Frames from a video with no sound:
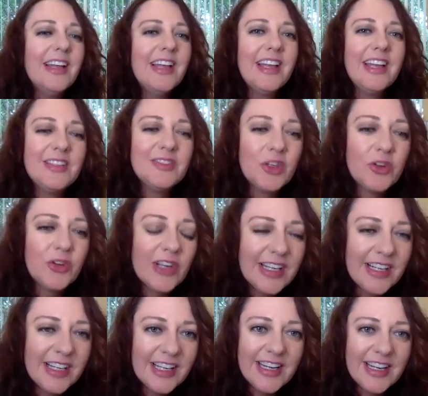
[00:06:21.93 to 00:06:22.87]
and
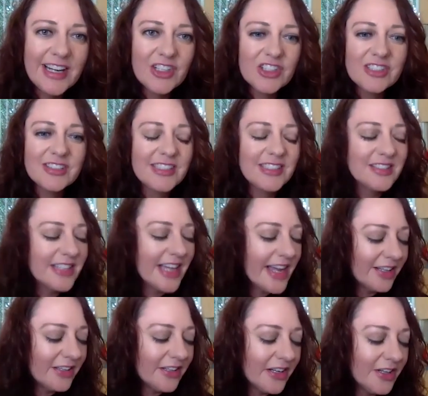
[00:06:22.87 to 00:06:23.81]
creating connections and
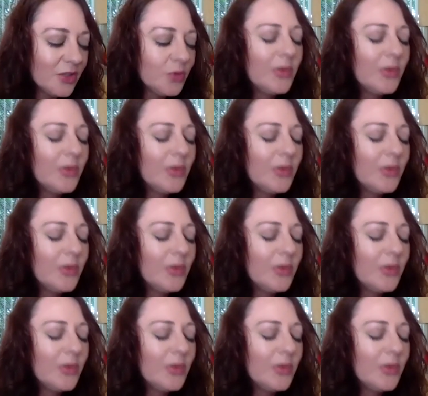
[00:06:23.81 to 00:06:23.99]
dialogue.